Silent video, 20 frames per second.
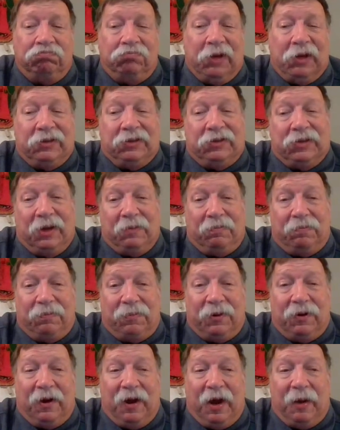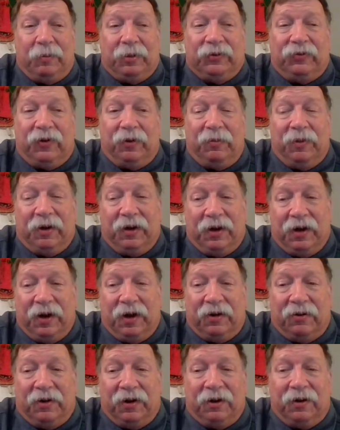except perhaps for
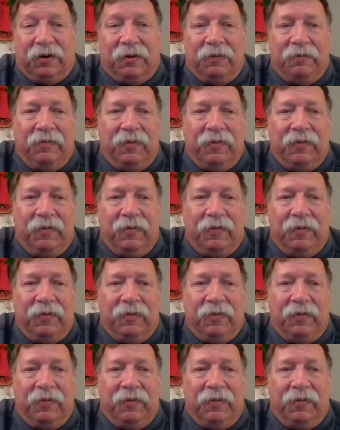McCarrick,